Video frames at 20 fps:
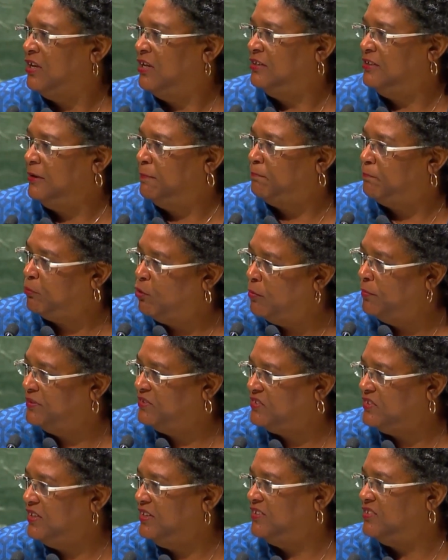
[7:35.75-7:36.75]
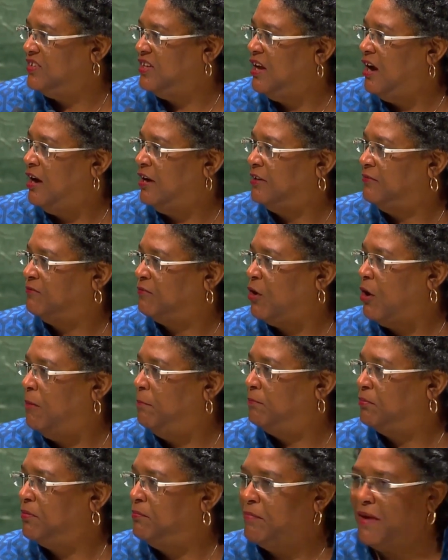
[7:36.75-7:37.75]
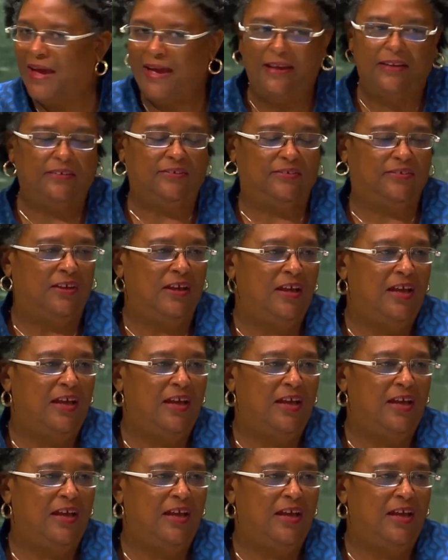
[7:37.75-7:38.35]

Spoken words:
Diplomacy is the art of compromise.